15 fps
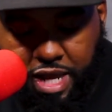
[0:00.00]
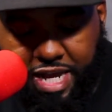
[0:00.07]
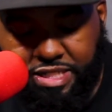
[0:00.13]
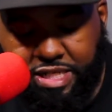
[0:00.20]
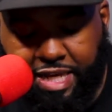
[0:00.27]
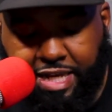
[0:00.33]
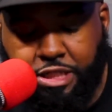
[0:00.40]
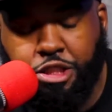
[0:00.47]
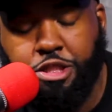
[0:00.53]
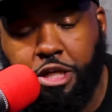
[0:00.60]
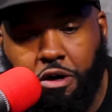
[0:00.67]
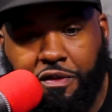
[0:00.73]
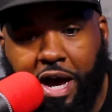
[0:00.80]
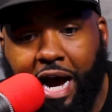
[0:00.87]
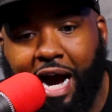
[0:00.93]
Is he
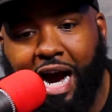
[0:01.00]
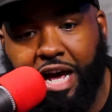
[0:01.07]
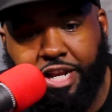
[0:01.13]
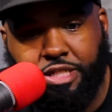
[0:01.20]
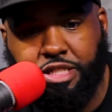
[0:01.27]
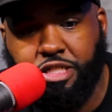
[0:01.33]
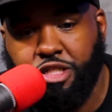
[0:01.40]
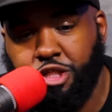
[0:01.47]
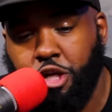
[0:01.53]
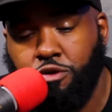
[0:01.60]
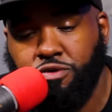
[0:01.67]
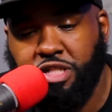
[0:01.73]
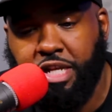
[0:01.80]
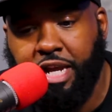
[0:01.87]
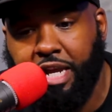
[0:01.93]
still the hottest
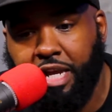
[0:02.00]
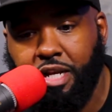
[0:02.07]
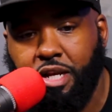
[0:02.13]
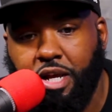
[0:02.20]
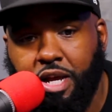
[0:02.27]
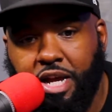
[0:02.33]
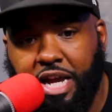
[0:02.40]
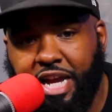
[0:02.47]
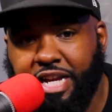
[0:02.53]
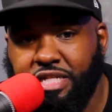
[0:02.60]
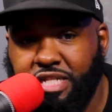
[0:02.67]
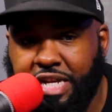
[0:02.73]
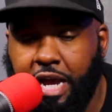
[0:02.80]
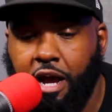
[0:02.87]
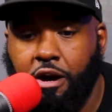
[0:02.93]
show ticket in
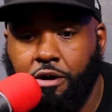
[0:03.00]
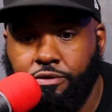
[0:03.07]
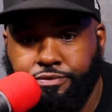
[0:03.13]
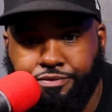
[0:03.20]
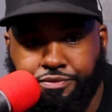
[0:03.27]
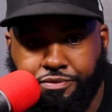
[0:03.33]
town?